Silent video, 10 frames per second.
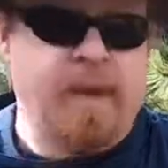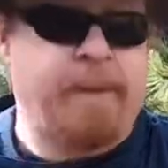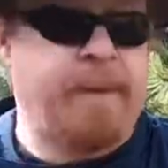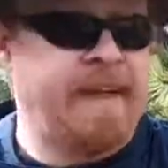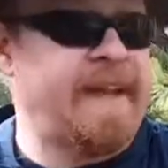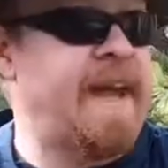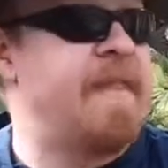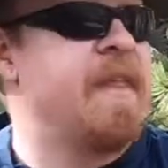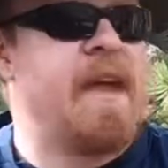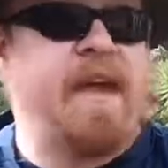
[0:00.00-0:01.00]
But
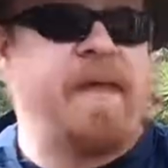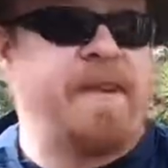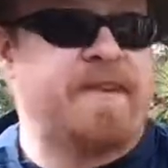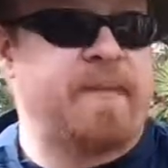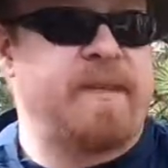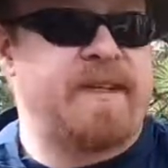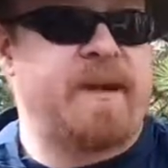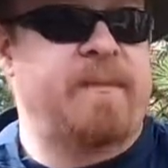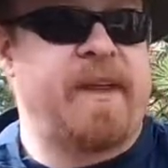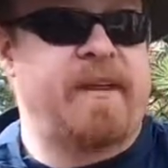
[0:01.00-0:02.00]
again, this can be
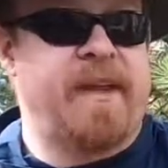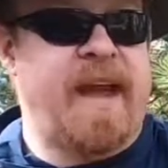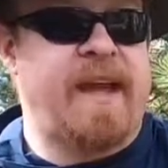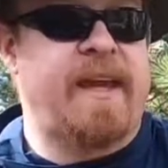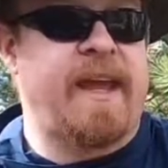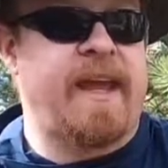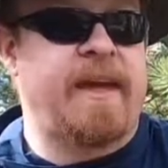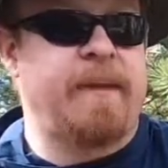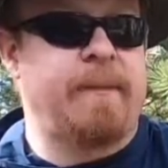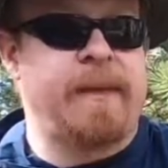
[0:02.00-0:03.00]
something that
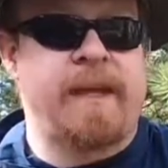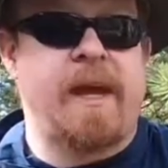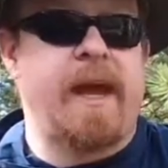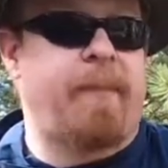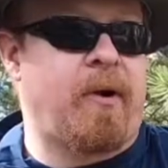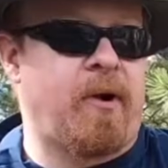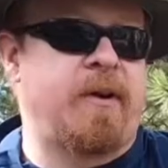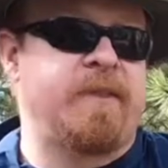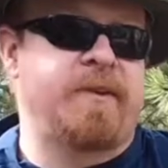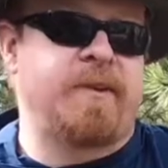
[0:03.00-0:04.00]
can be a
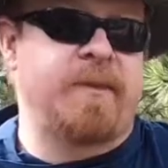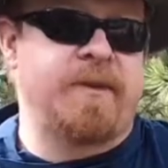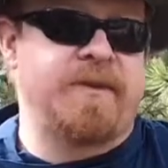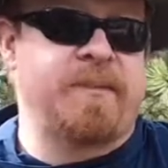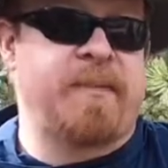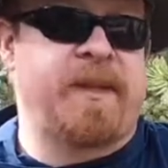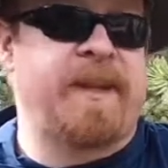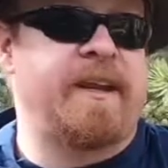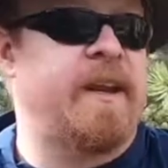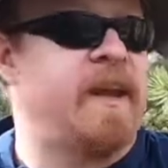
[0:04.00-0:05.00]
part of your emergency
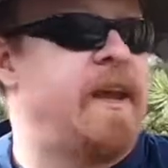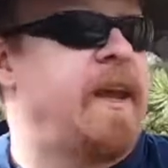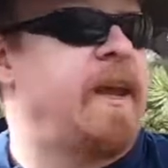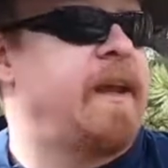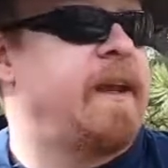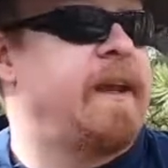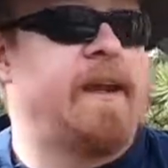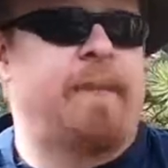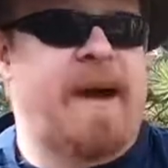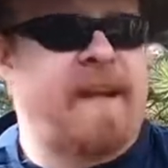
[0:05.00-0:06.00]
plan. And
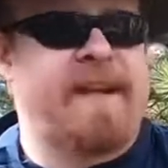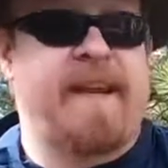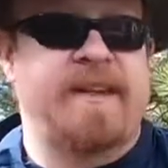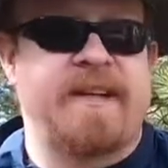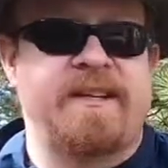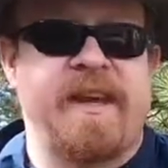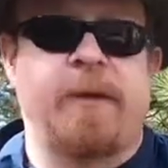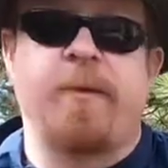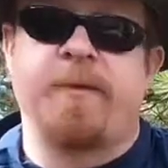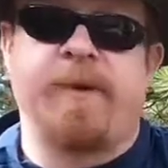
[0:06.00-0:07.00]
in my case, I take it
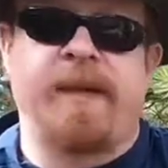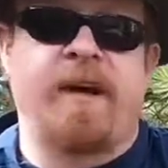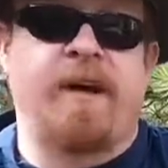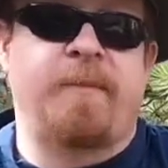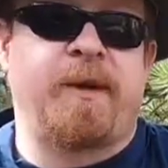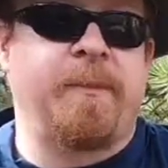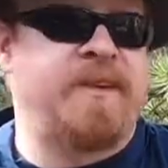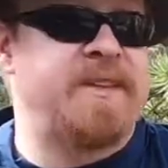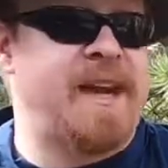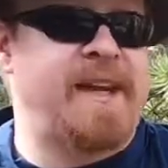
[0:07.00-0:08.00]
with me on pretty
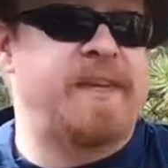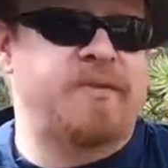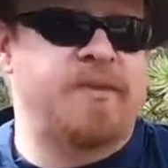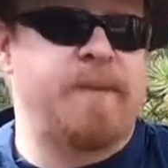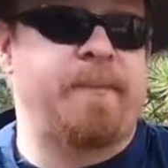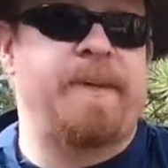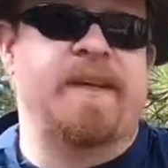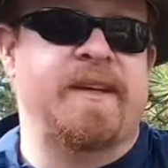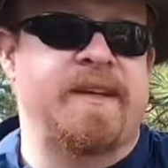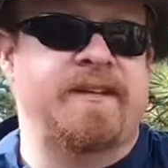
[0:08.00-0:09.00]
much any trip
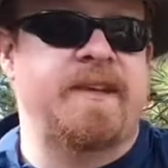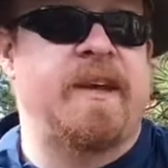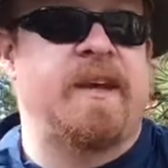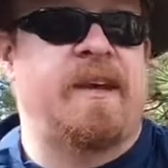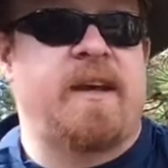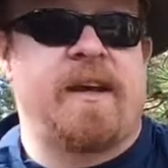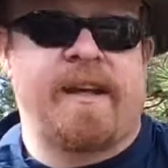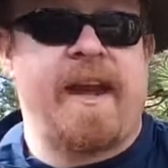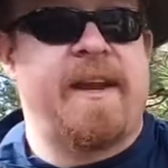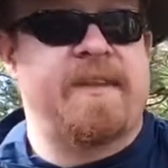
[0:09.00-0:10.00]
because,
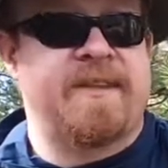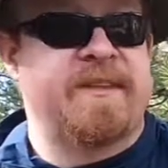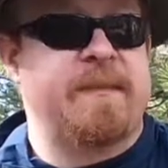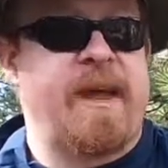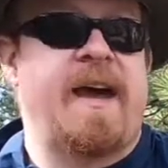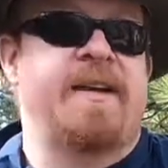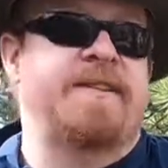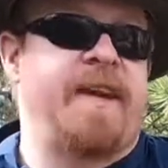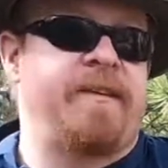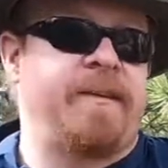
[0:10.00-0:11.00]
again, it's just an added
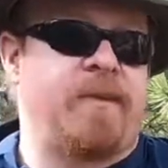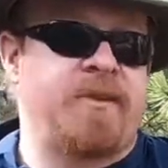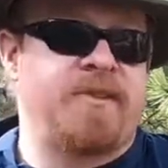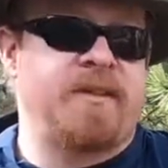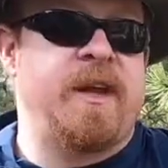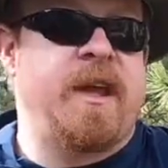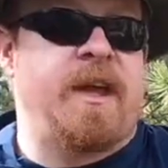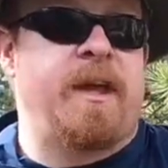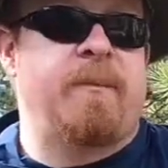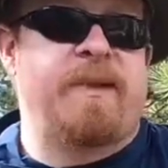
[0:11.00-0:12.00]
safety margin
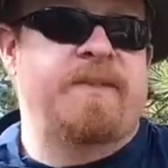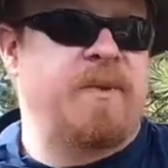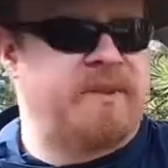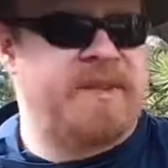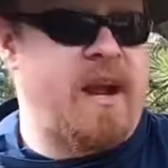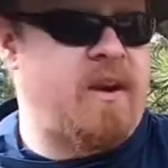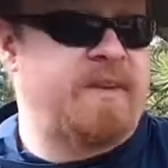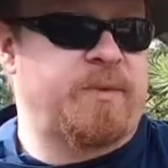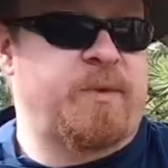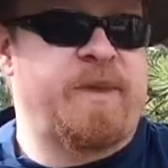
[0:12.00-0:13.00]
because most of the
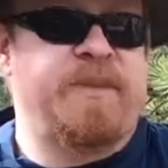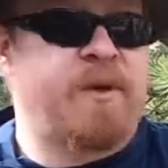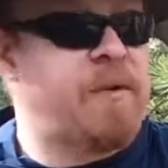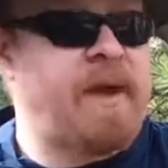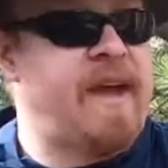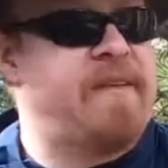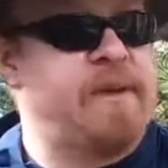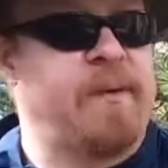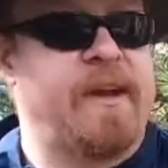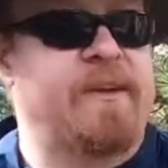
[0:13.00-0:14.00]
areas we're in don't have any
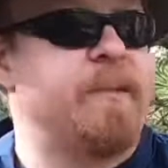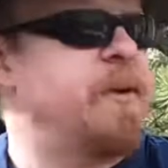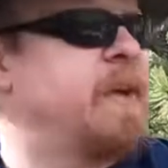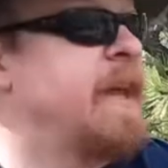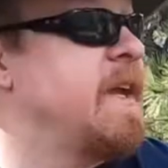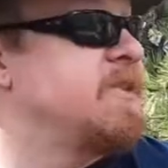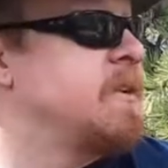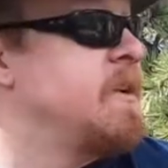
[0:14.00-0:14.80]
way of communication.